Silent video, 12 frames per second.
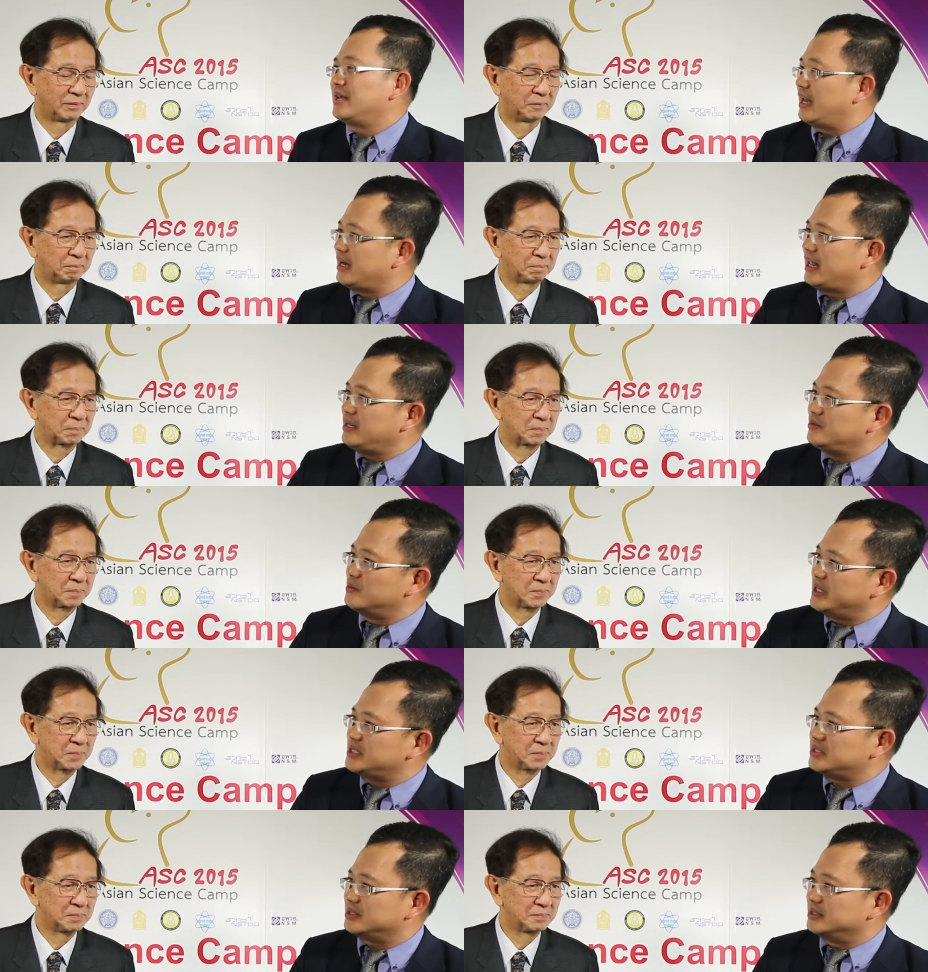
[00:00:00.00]
Speaker 1: Yeah. Like, like, you
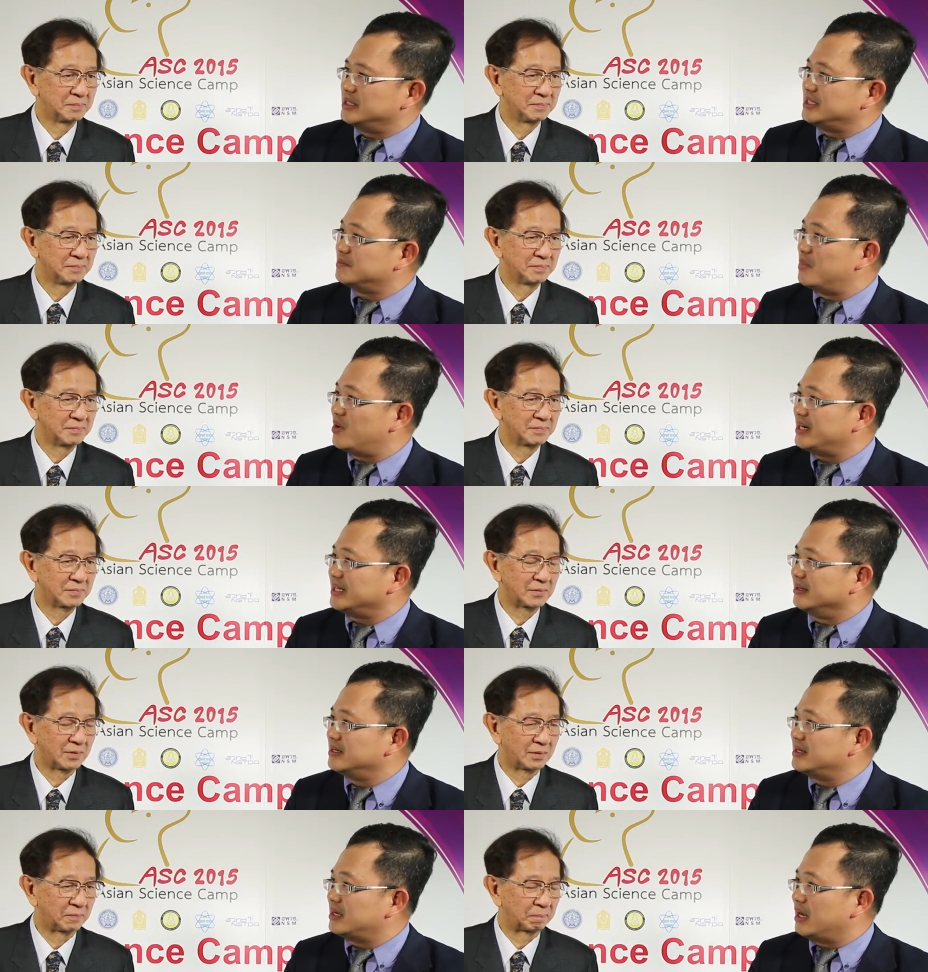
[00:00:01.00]
mentioned this
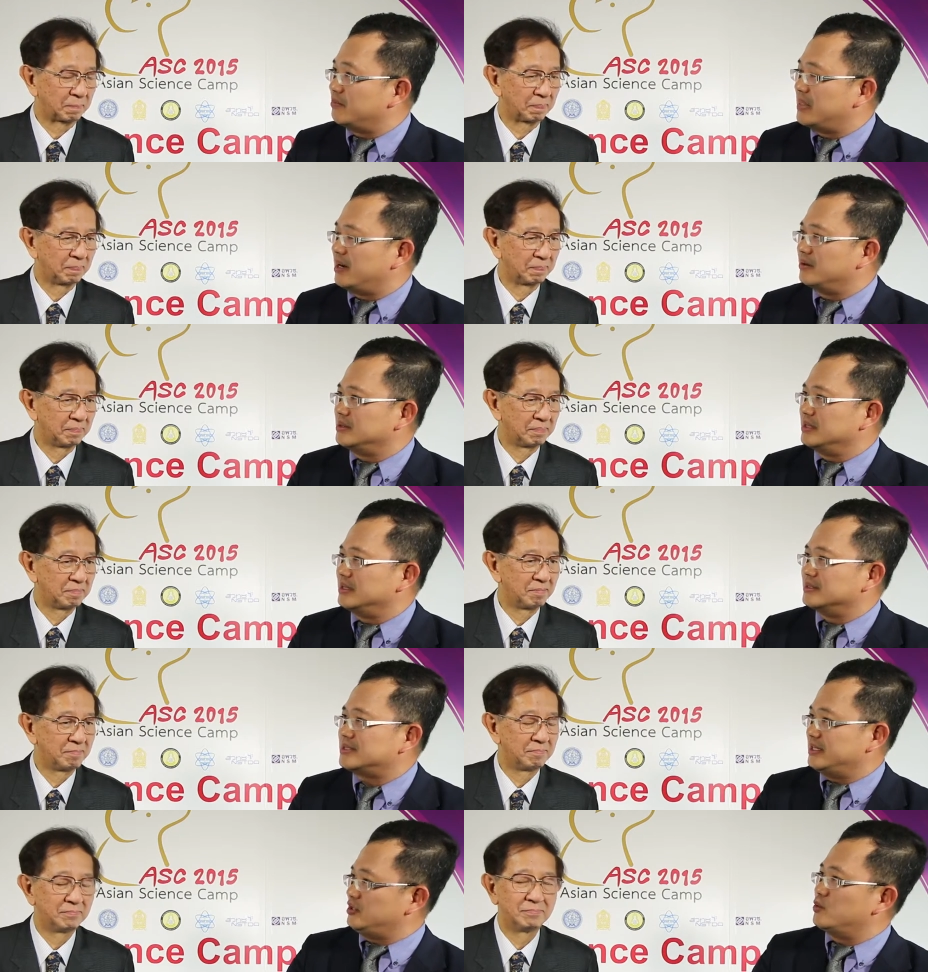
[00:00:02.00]
morning yeah. about
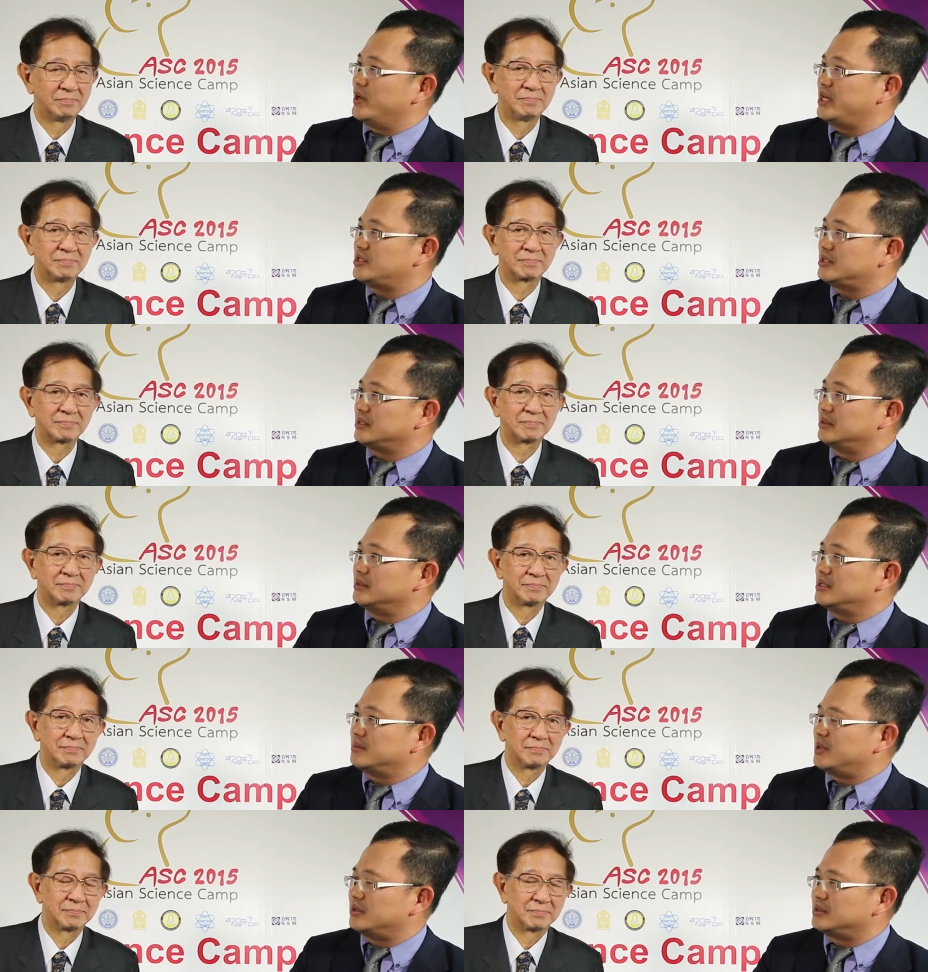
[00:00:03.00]
the situation
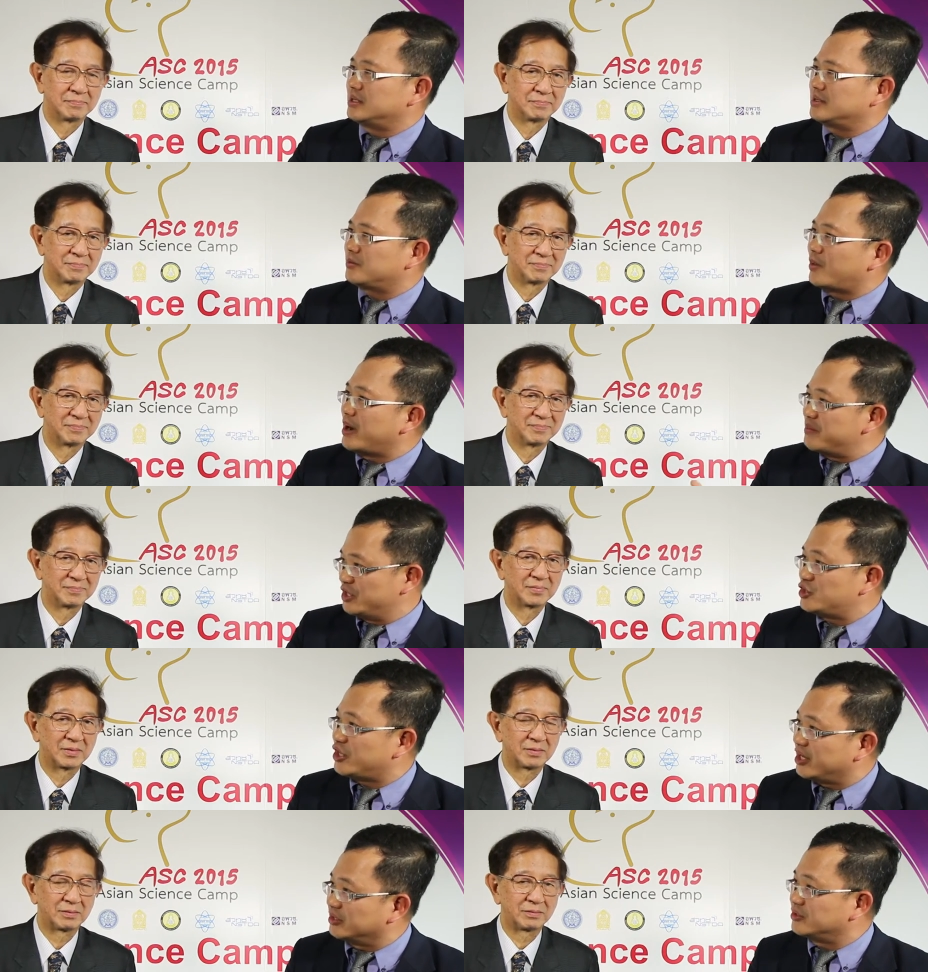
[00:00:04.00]
about the climate
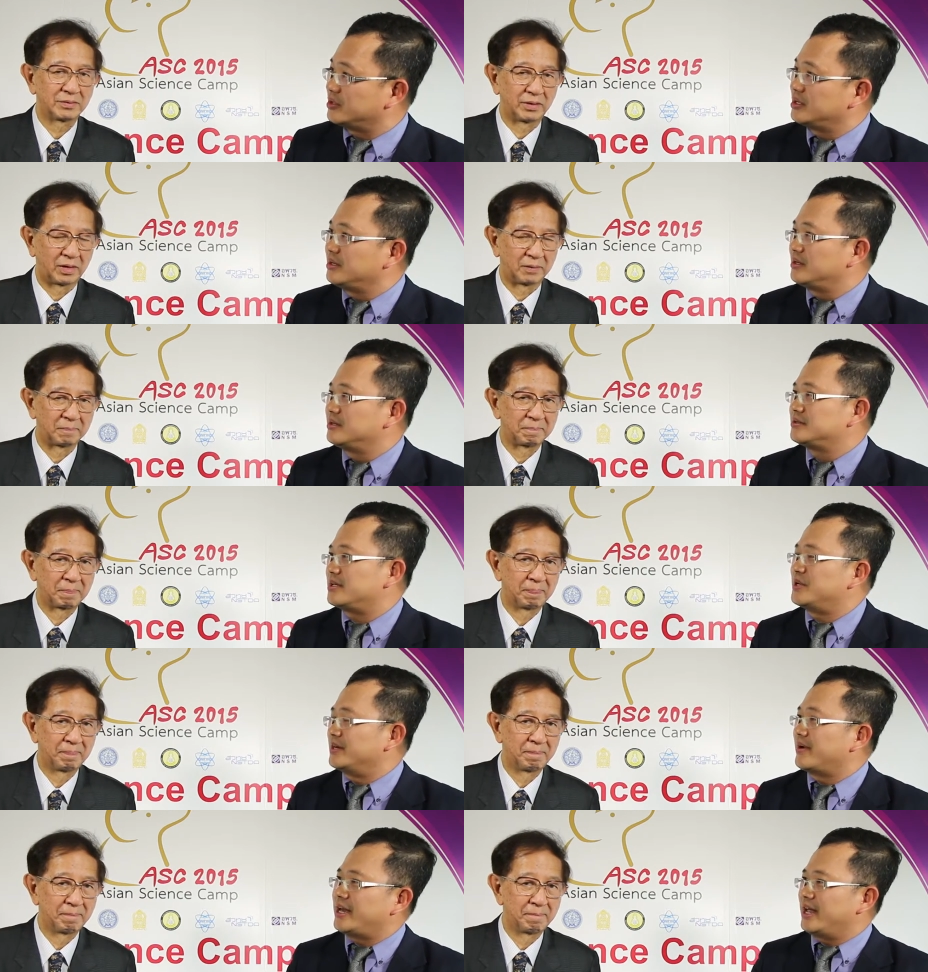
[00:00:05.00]
change. Yeah.
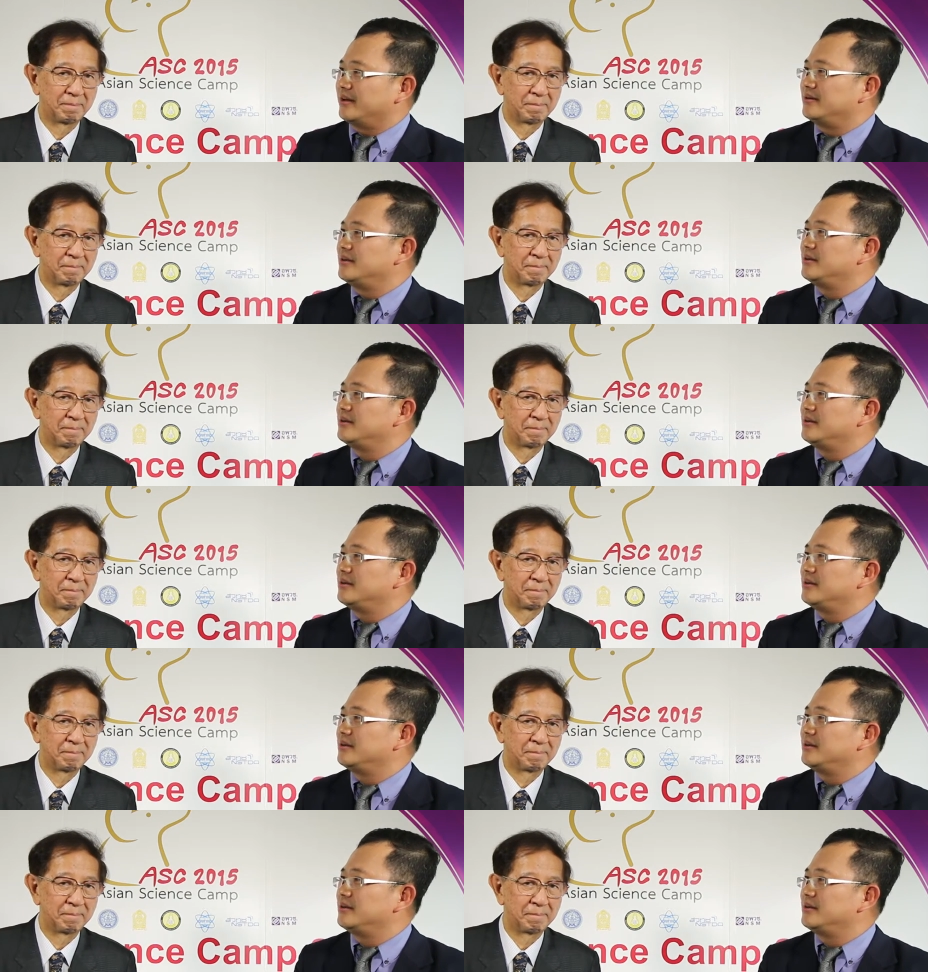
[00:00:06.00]
Something like that.